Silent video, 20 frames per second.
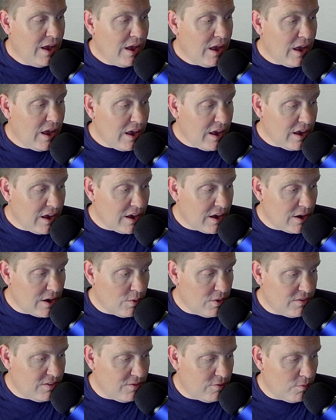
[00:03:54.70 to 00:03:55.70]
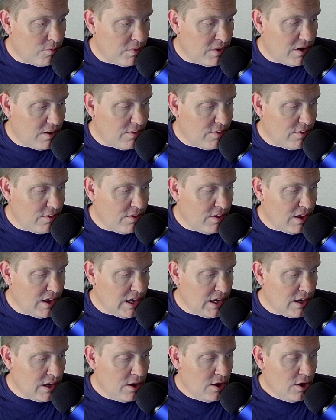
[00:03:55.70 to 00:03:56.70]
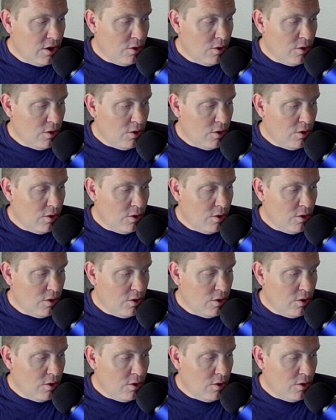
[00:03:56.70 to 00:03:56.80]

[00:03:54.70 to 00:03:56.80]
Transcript: And what's even better than that,